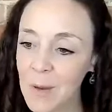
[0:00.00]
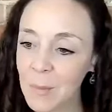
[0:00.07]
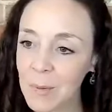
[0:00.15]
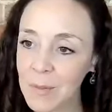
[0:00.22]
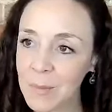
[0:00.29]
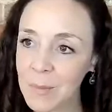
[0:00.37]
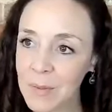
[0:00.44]

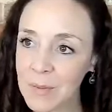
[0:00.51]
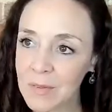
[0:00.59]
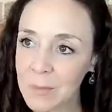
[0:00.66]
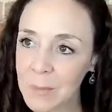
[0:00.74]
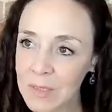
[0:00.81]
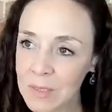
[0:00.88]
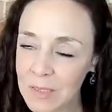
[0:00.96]
But
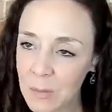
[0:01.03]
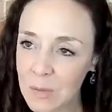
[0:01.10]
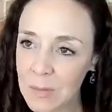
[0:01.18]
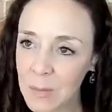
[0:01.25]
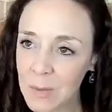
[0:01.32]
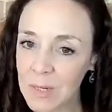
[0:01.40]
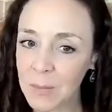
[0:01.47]
this was
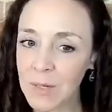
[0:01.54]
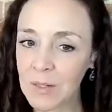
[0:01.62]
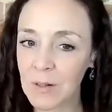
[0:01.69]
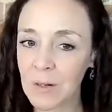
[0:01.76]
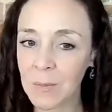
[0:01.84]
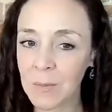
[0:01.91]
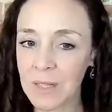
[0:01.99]
about my
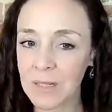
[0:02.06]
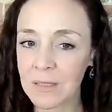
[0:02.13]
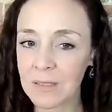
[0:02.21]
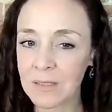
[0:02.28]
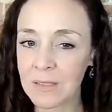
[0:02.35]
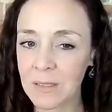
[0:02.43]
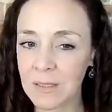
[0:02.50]

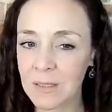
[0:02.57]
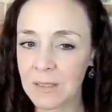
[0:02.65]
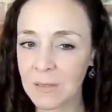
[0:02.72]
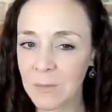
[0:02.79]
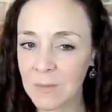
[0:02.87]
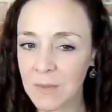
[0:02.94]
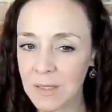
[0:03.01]
complex. That this
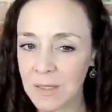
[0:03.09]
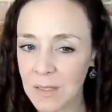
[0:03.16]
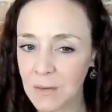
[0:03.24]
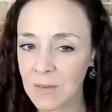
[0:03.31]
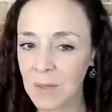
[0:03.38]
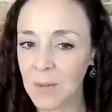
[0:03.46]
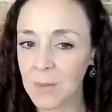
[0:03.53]
whole
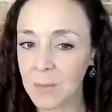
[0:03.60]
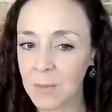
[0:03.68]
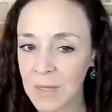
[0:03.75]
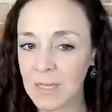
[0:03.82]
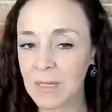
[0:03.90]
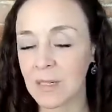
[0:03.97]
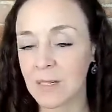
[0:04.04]
thing about
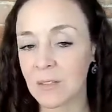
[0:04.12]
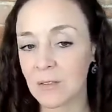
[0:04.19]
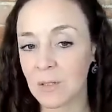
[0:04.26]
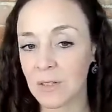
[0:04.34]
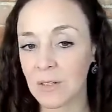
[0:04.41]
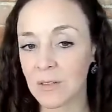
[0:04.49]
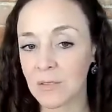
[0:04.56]
me going into a
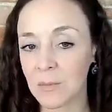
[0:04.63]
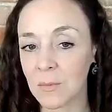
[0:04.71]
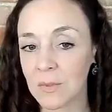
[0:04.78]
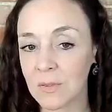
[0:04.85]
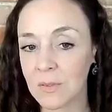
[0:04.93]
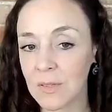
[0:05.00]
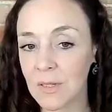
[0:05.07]
classroom
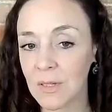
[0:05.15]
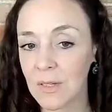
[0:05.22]
was,